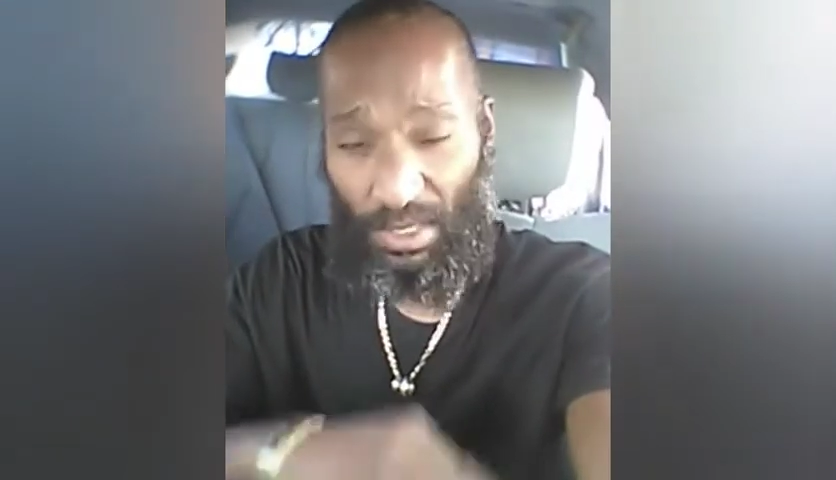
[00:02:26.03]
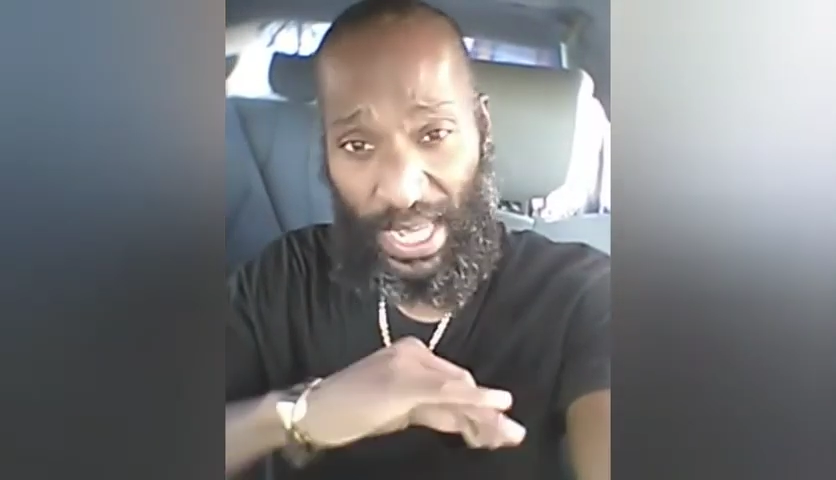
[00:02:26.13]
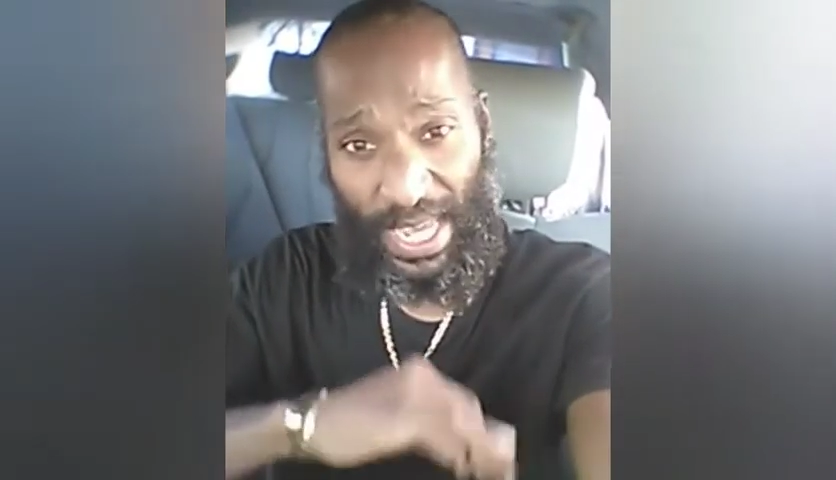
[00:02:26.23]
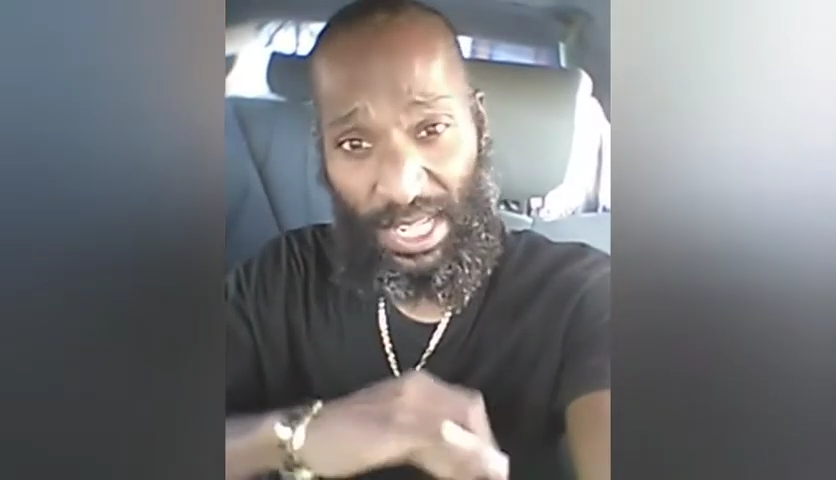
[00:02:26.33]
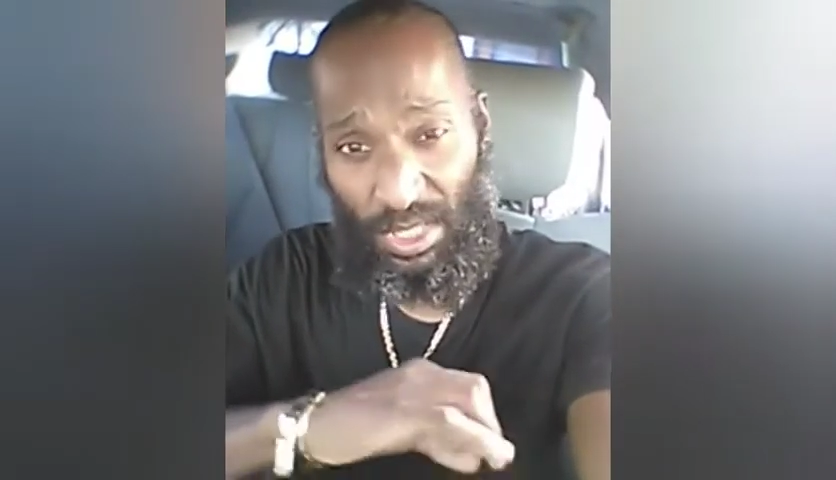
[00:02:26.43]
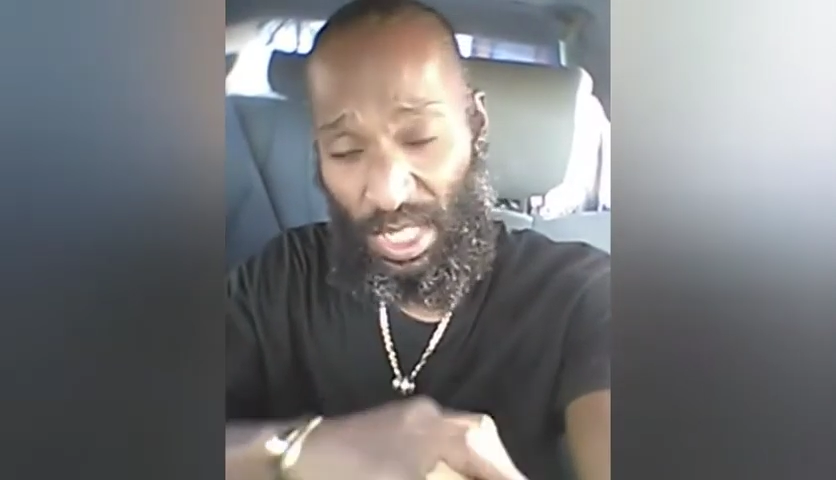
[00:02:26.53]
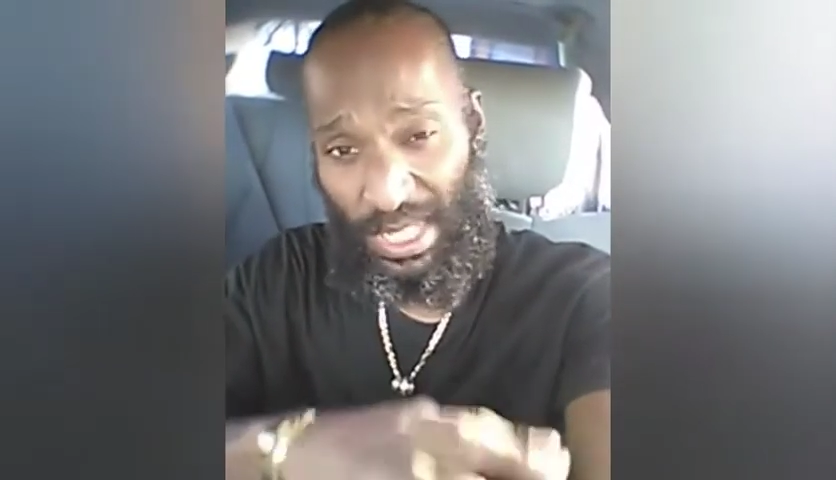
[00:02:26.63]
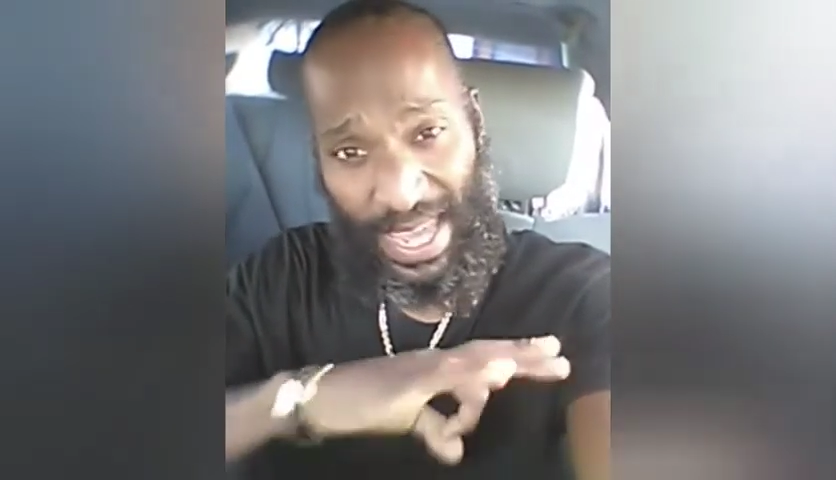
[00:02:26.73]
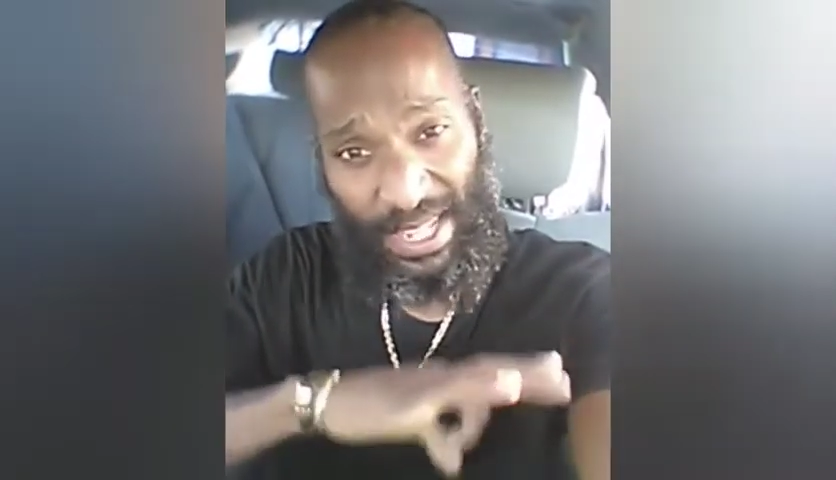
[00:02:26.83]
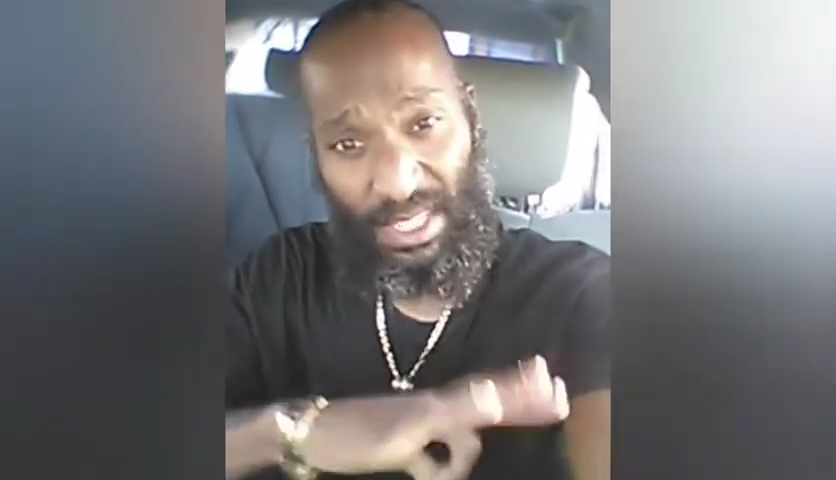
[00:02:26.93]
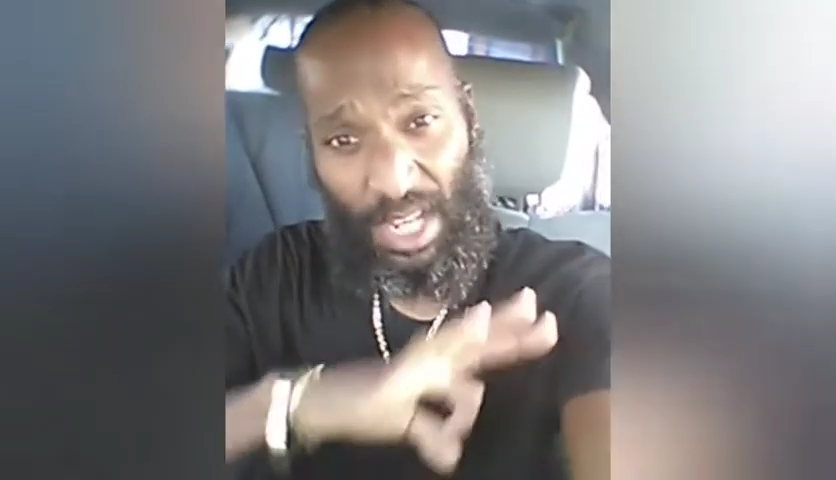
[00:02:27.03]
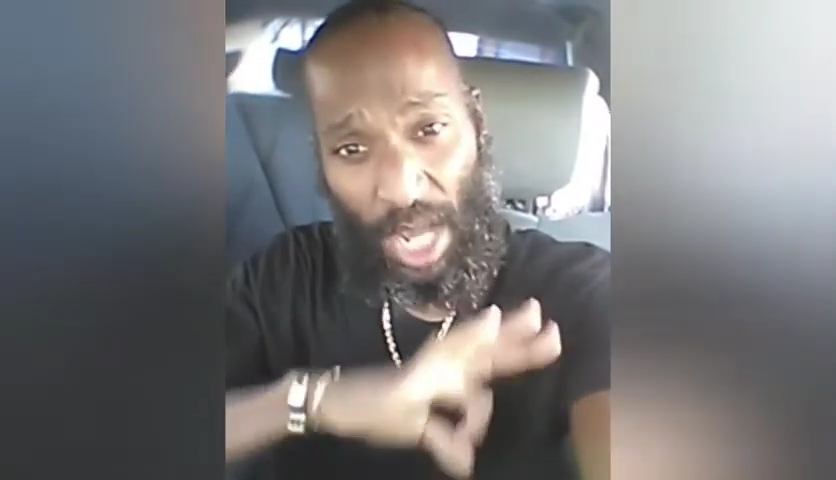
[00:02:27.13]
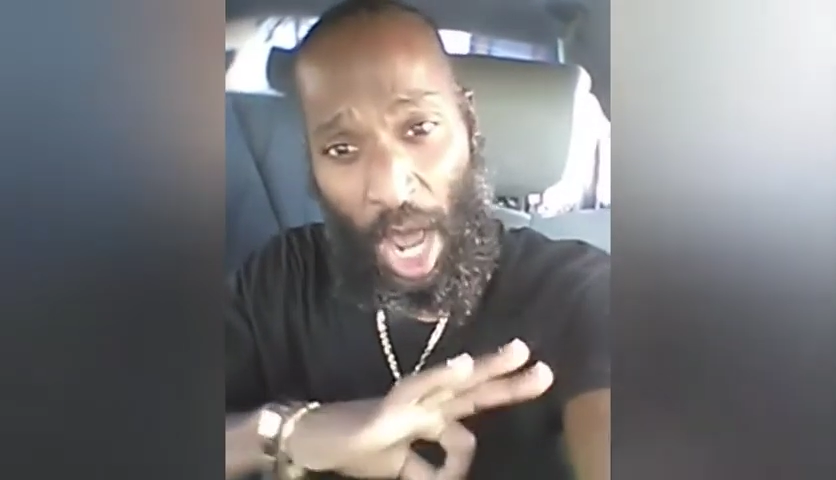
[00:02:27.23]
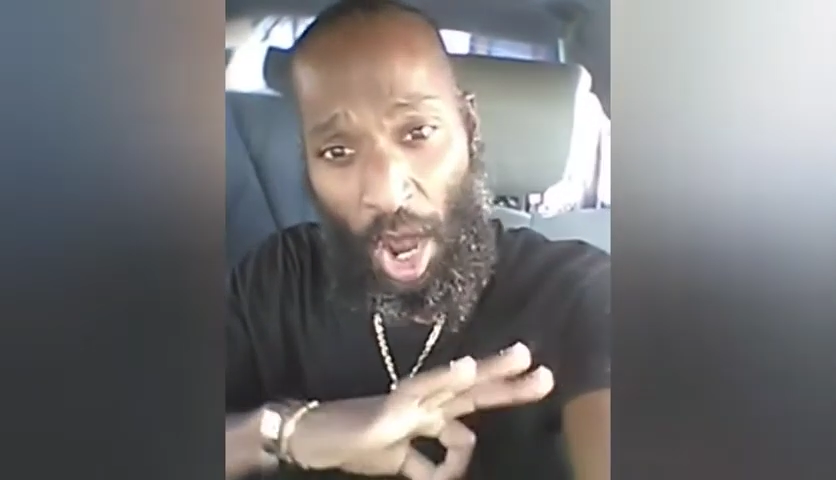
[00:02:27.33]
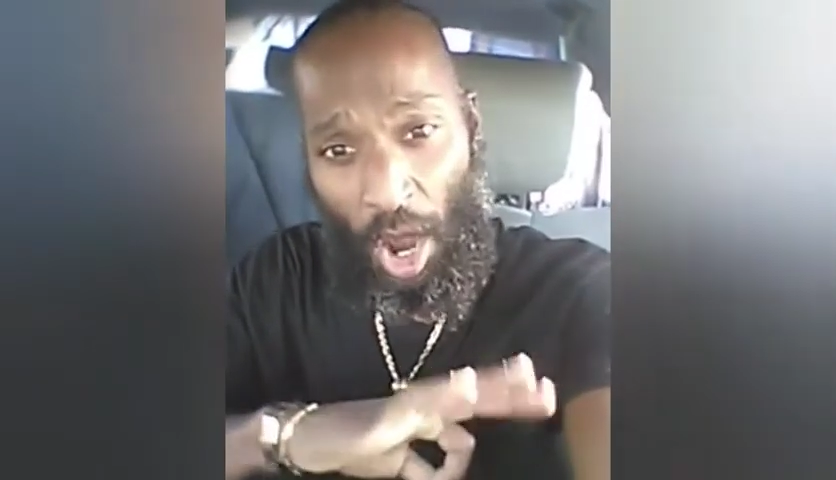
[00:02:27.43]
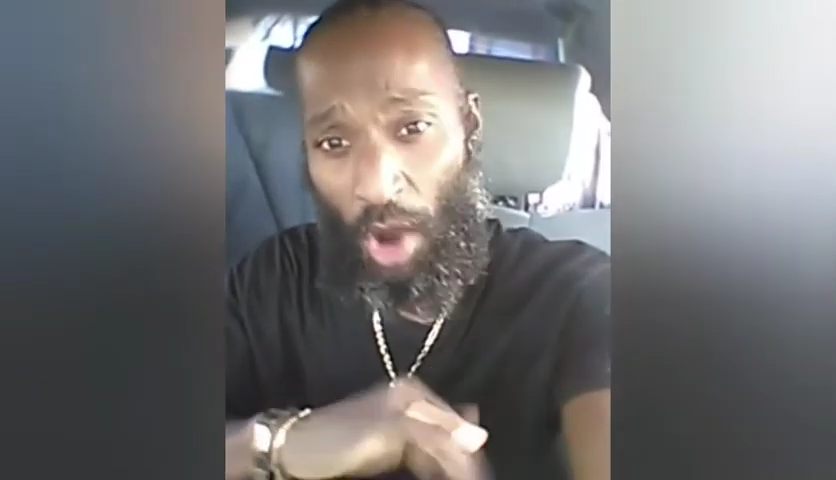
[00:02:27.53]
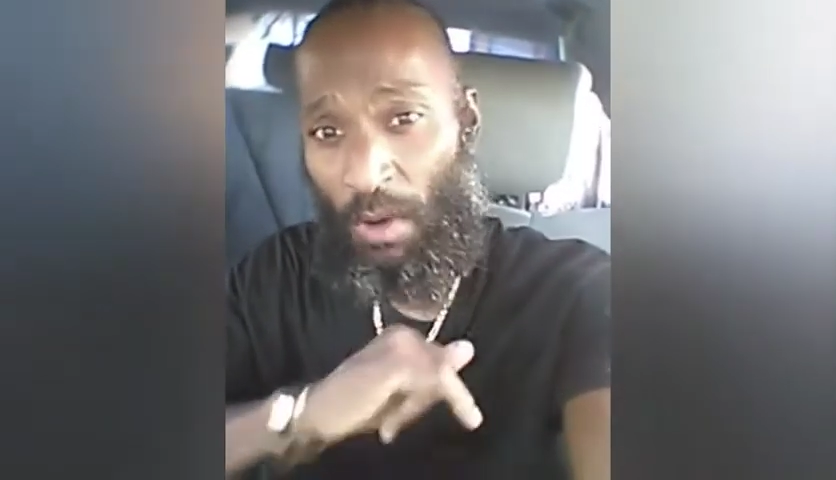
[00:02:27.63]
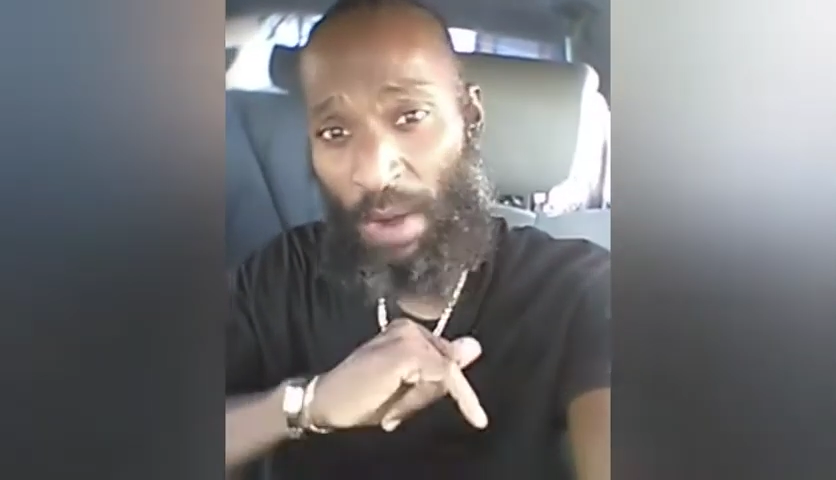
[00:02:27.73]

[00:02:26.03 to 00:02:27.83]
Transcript: so that is the, that is the goal,